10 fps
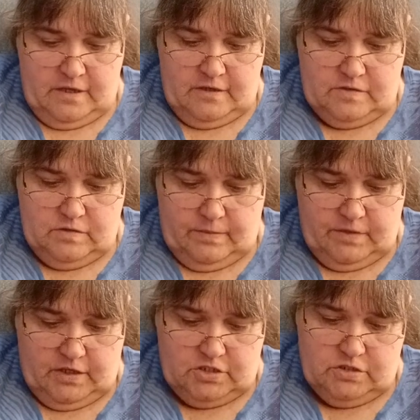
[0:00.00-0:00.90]
So I'm
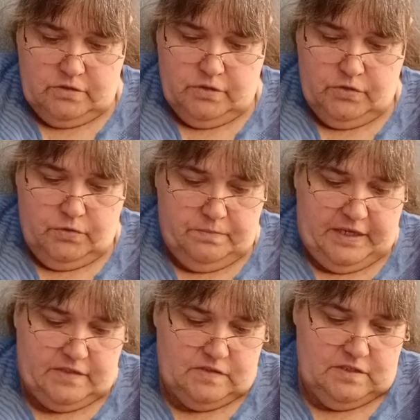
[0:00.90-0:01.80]
not sure who
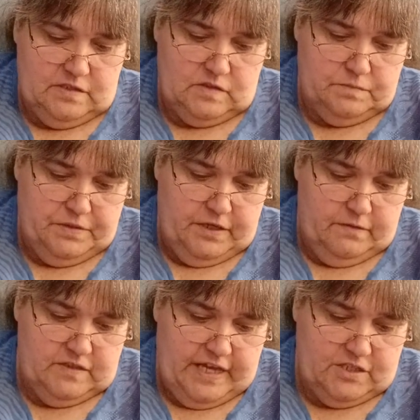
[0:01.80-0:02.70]
makes this, but it
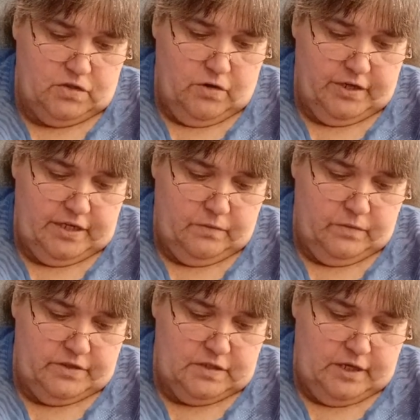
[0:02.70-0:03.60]
was at Target at
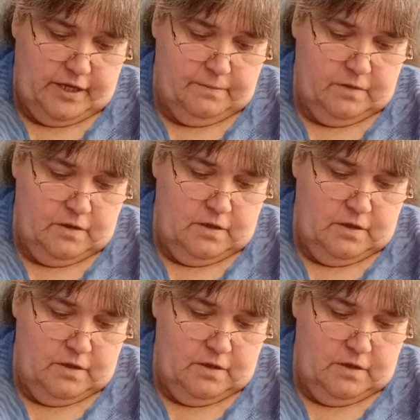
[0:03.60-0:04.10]
one time,